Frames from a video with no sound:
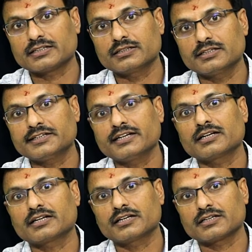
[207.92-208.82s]
detailed
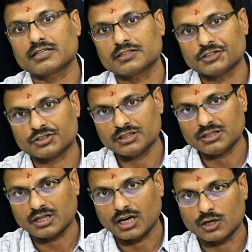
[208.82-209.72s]
clinical
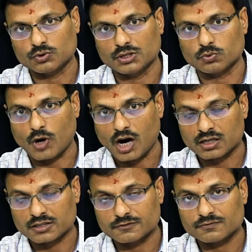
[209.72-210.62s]
history, how he
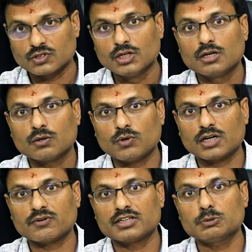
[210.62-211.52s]
walked, what
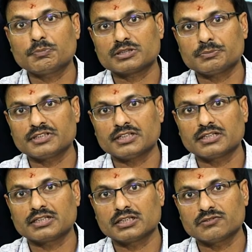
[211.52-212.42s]
were the
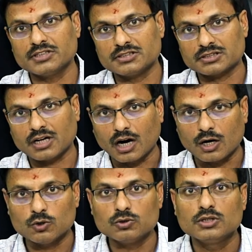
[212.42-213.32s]
precipitating events,
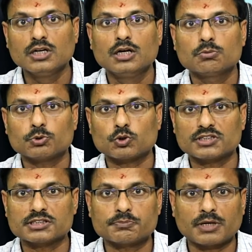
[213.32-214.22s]
how
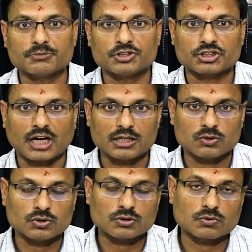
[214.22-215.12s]
progress from the
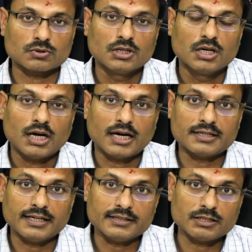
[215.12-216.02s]
childhood,
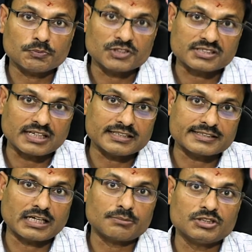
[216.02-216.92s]
and in the physical
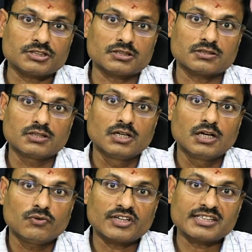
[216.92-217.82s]
examination,
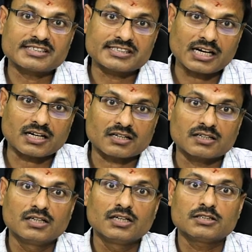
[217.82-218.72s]
we can check
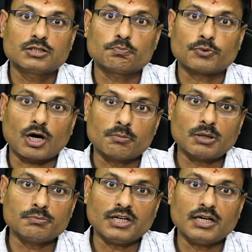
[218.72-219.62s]
the
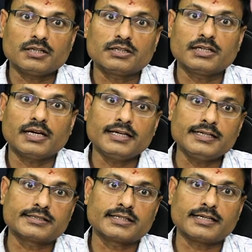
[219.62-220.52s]
problem in the
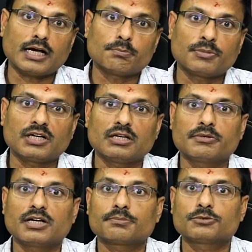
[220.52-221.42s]
each and every
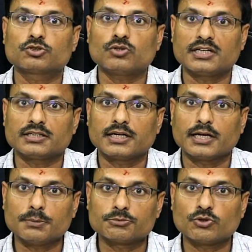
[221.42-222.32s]
level of the joint,
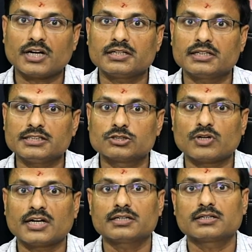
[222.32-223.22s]
hip joint, knee
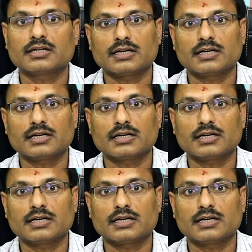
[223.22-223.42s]
joint,